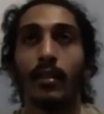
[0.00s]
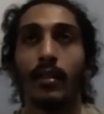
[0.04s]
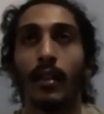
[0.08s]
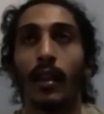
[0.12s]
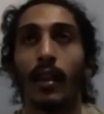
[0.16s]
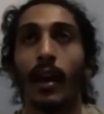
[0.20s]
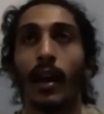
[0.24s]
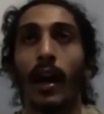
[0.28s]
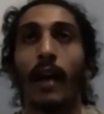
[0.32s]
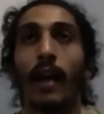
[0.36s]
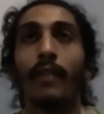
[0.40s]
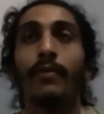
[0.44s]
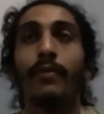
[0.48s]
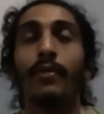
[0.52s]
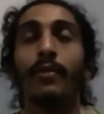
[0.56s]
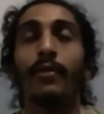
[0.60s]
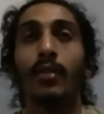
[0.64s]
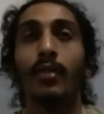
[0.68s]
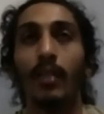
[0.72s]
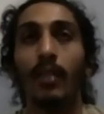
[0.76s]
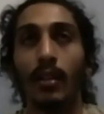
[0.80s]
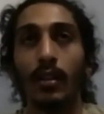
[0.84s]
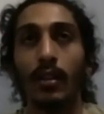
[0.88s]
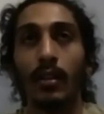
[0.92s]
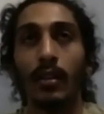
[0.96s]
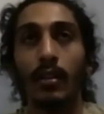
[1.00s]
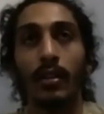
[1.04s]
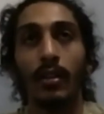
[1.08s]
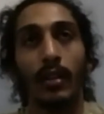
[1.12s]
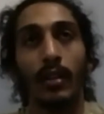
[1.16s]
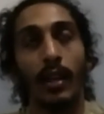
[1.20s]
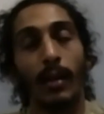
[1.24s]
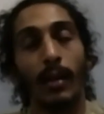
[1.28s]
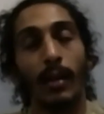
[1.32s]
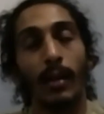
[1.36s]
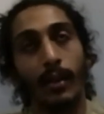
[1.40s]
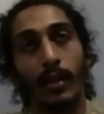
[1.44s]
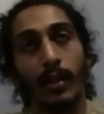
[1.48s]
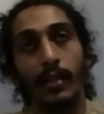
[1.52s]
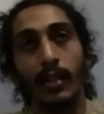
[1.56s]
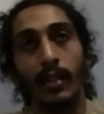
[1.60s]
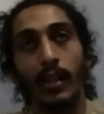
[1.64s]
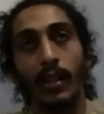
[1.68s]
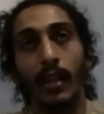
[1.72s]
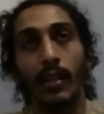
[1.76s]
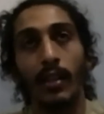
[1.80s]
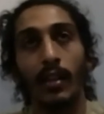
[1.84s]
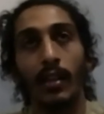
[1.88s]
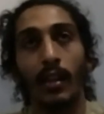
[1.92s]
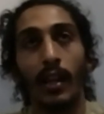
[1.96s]
I feel good, yeah, because I
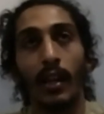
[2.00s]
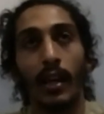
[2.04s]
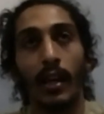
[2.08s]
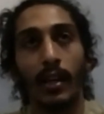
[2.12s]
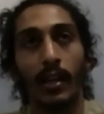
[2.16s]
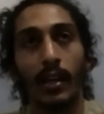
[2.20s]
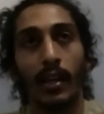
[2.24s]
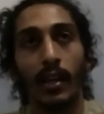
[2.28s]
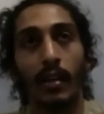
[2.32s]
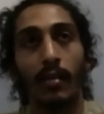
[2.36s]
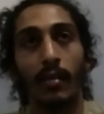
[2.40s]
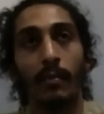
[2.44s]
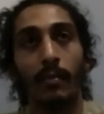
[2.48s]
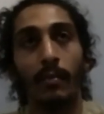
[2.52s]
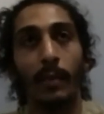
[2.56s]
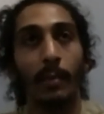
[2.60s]
got the knockout,